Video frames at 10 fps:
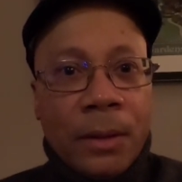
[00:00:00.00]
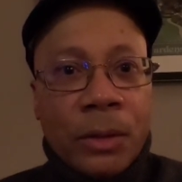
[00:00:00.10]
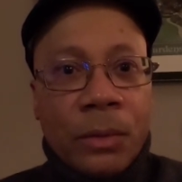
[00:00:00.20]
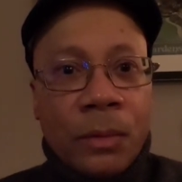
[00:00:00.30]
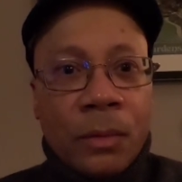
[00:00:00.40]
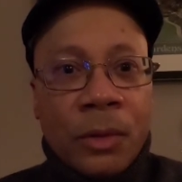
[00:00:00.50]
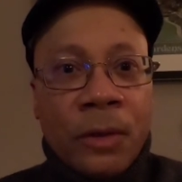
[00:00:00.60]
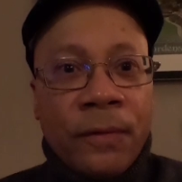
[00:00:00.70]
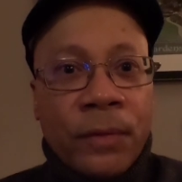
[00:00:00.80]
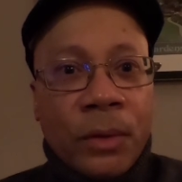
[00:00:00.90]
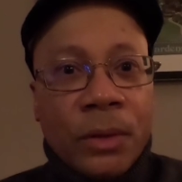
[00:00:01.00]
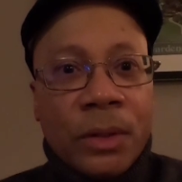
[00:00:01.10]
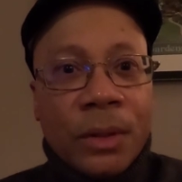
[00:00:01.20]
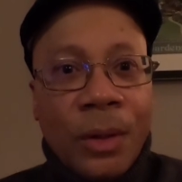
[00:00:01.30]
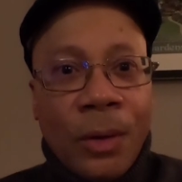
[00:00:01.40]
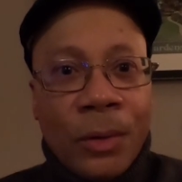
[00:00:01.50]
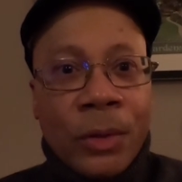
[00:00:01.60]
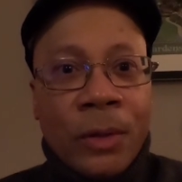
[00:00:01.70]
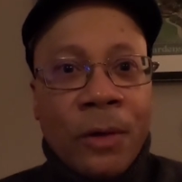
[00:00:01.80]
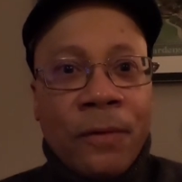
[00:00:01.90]
So the first
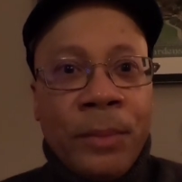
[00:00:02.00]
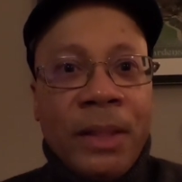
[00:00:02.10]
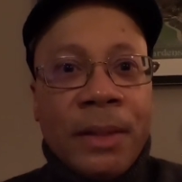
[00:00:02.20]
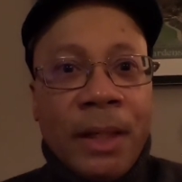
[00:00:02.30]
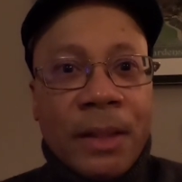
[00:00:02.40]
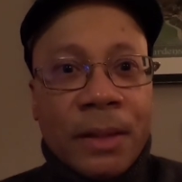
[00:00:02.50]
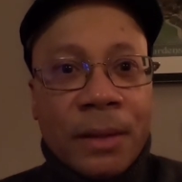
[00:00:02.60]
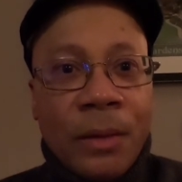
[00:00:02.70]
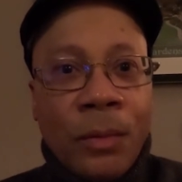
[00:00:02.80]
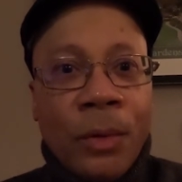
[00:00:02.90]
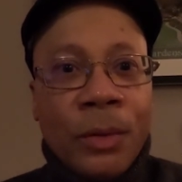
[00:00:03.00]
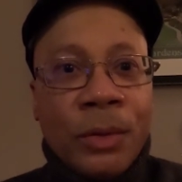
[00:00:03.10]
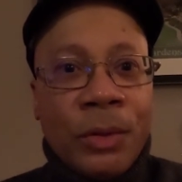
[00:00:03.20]
order of business was